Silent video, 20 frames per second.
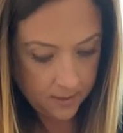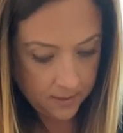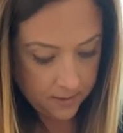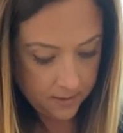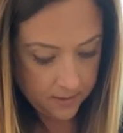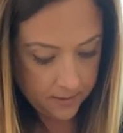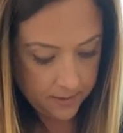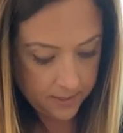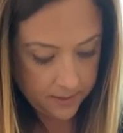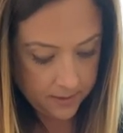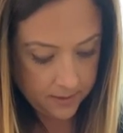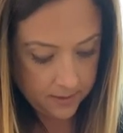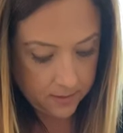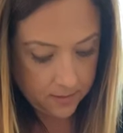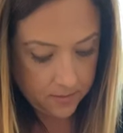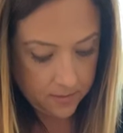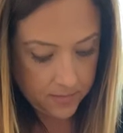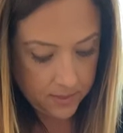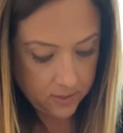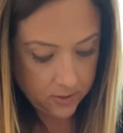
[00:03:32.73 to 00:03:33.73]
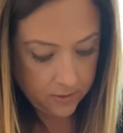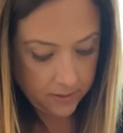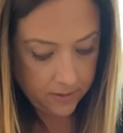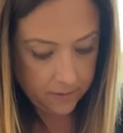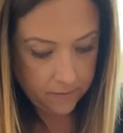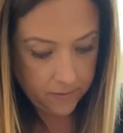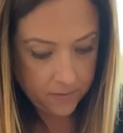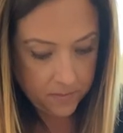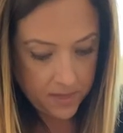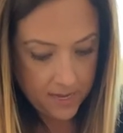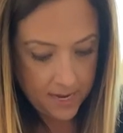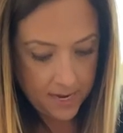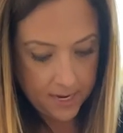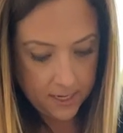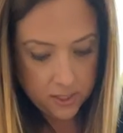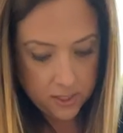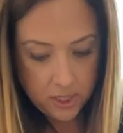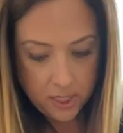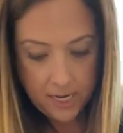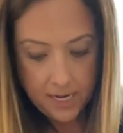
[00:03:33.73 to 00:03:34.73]
All right, so I'm measuring from the
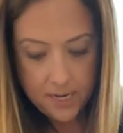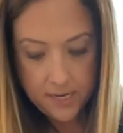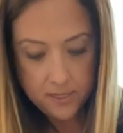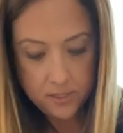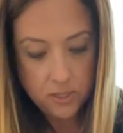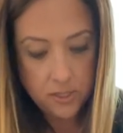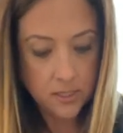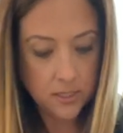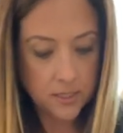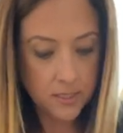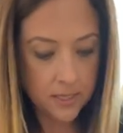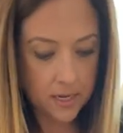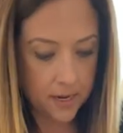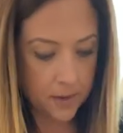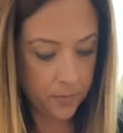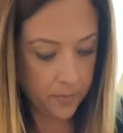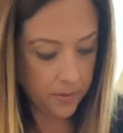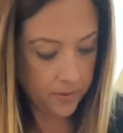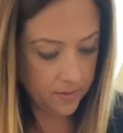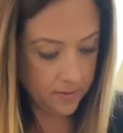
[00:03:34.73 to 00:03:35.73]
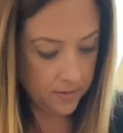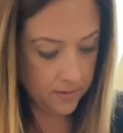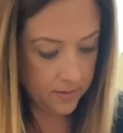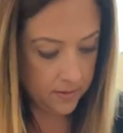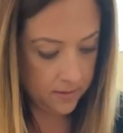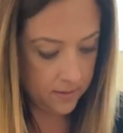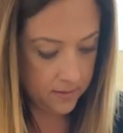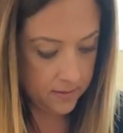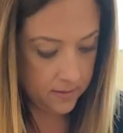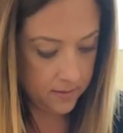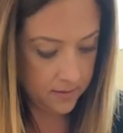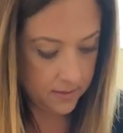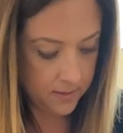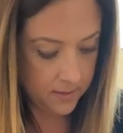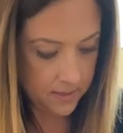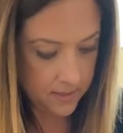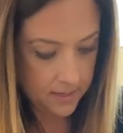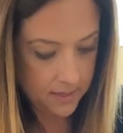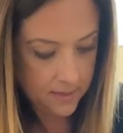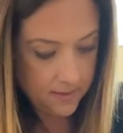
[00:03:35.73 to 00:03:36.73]
edge 8 inches up,
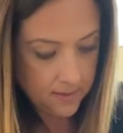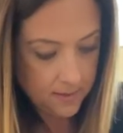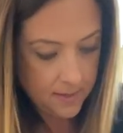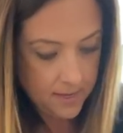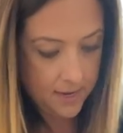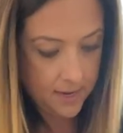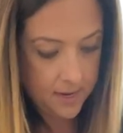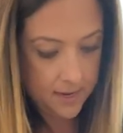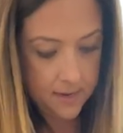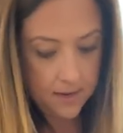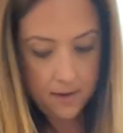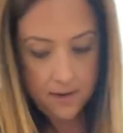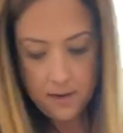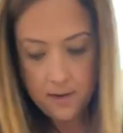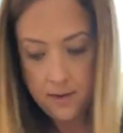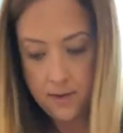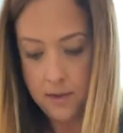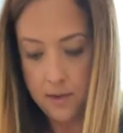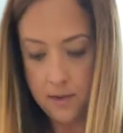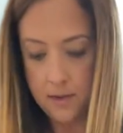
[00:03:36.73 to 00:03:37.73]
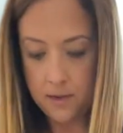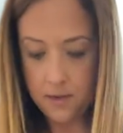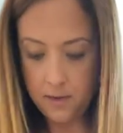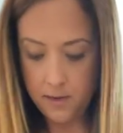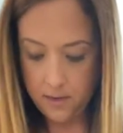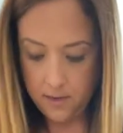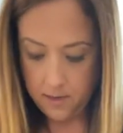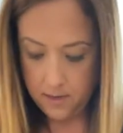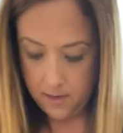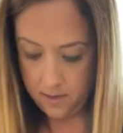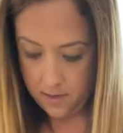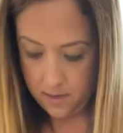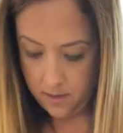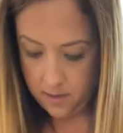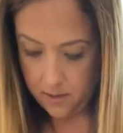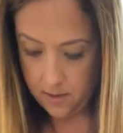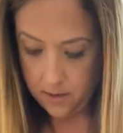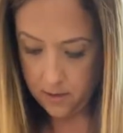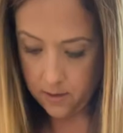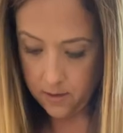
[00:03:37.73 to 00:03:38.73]
and then
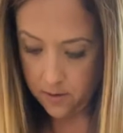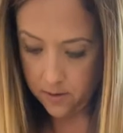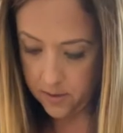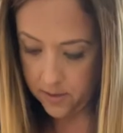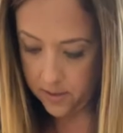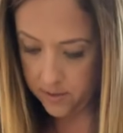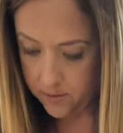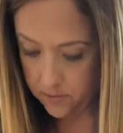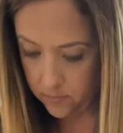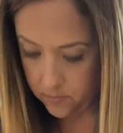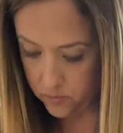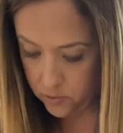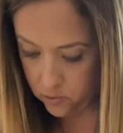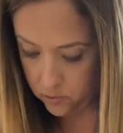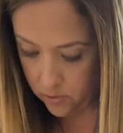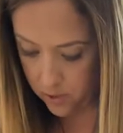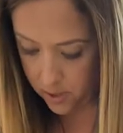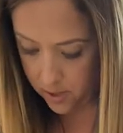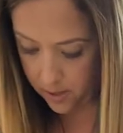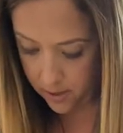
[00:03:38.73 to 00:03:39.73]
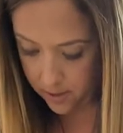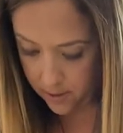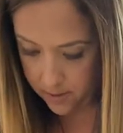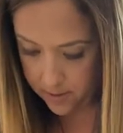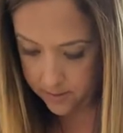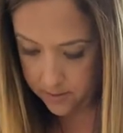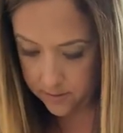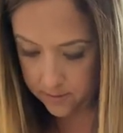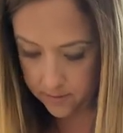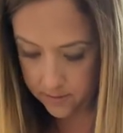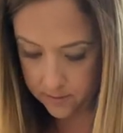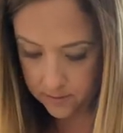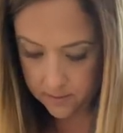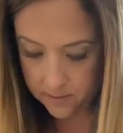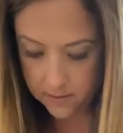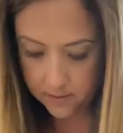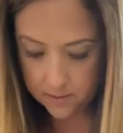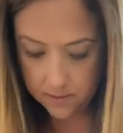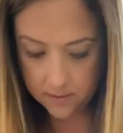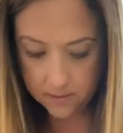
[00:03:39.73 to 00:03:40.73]
you're going to draw
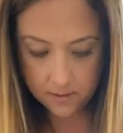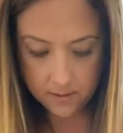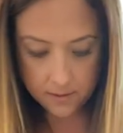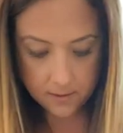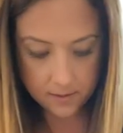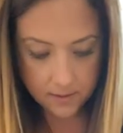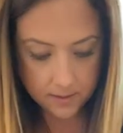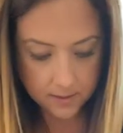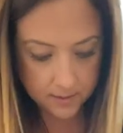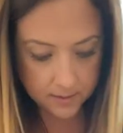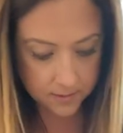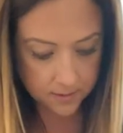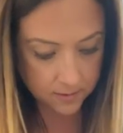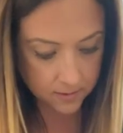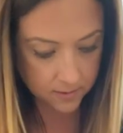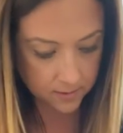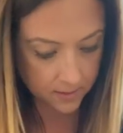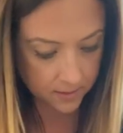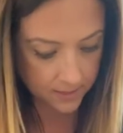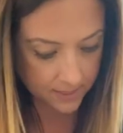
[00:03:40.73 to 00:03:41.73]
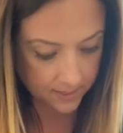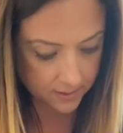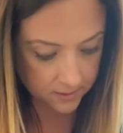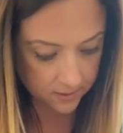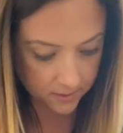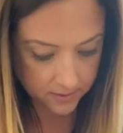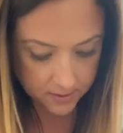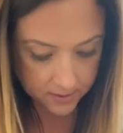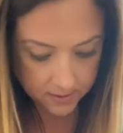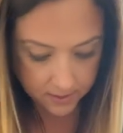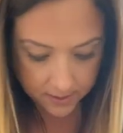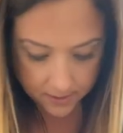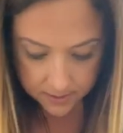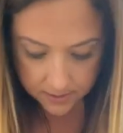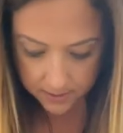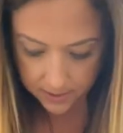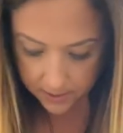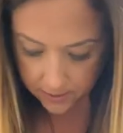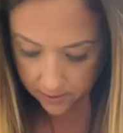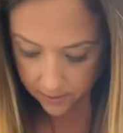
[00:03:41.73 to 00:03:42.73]
this, connect all the dots
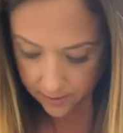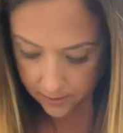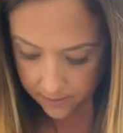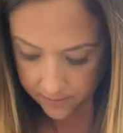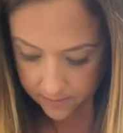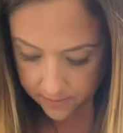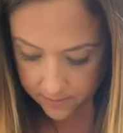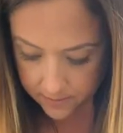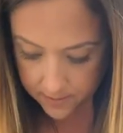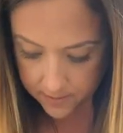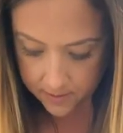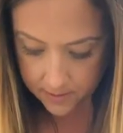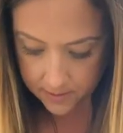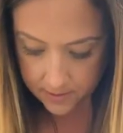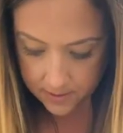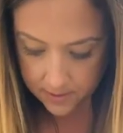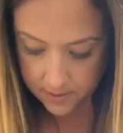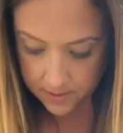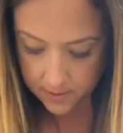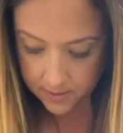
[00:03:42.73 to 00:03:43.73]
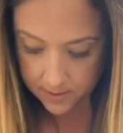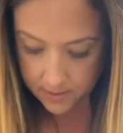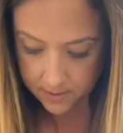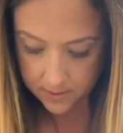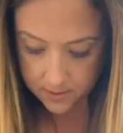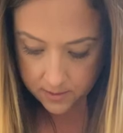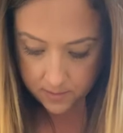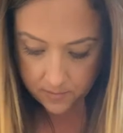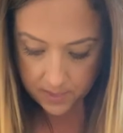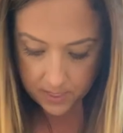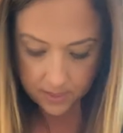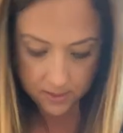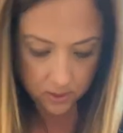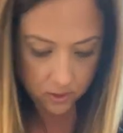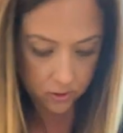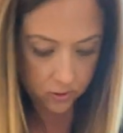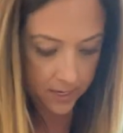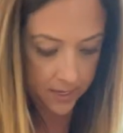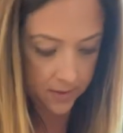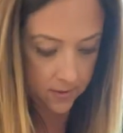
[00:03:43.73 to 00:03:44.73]
here to make a
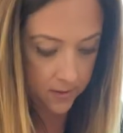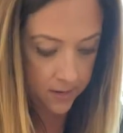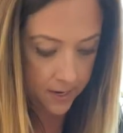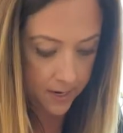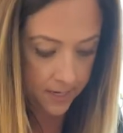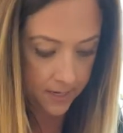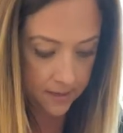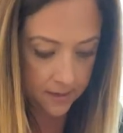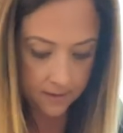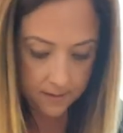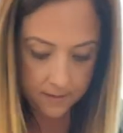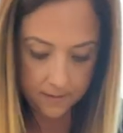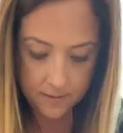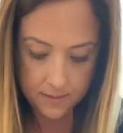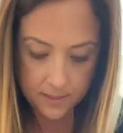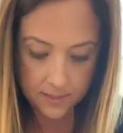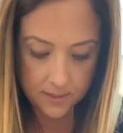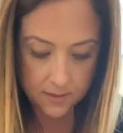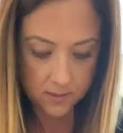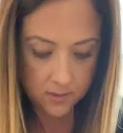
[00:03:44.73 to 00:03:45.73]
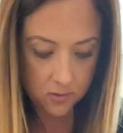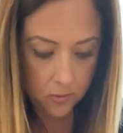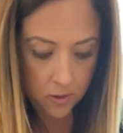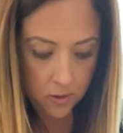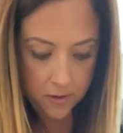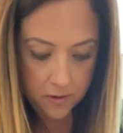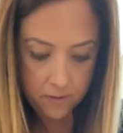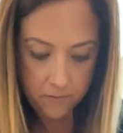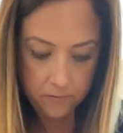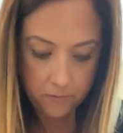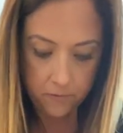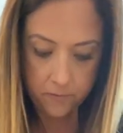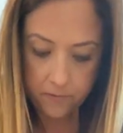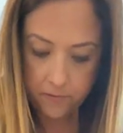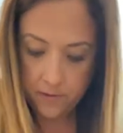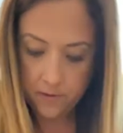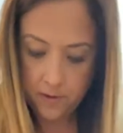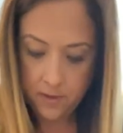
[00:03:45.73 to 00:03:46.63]
straight line that's sort of